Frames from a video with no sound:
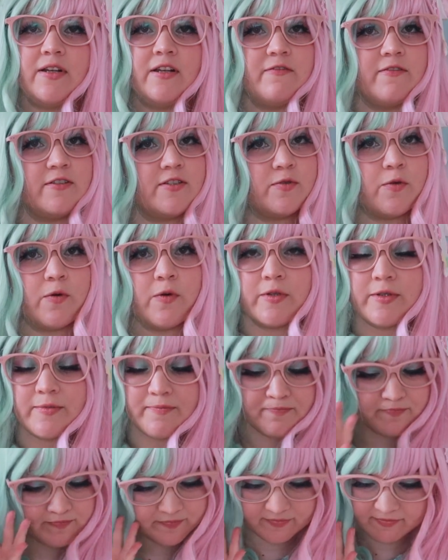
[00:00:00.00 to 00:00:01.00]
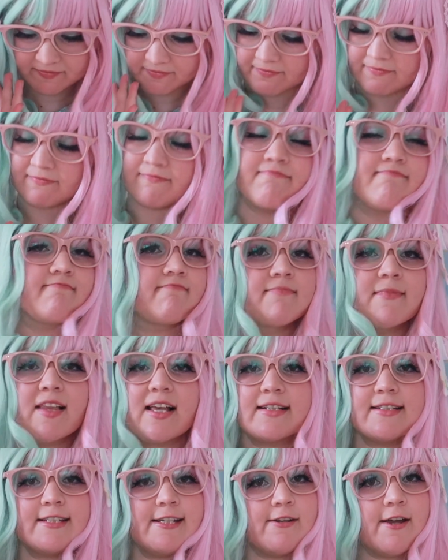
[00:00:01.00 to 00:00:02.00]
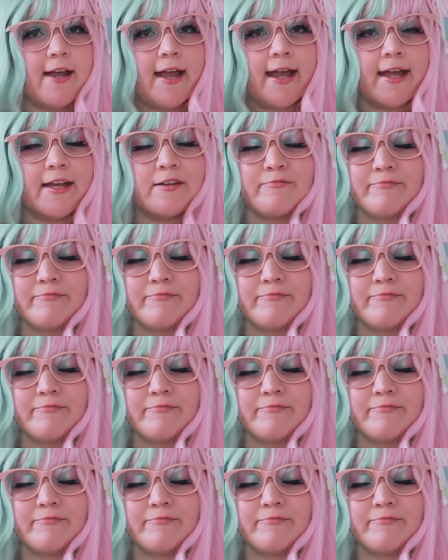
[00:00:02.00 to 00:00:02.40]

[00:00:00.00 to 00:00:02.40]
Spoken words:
if it's old, tier A.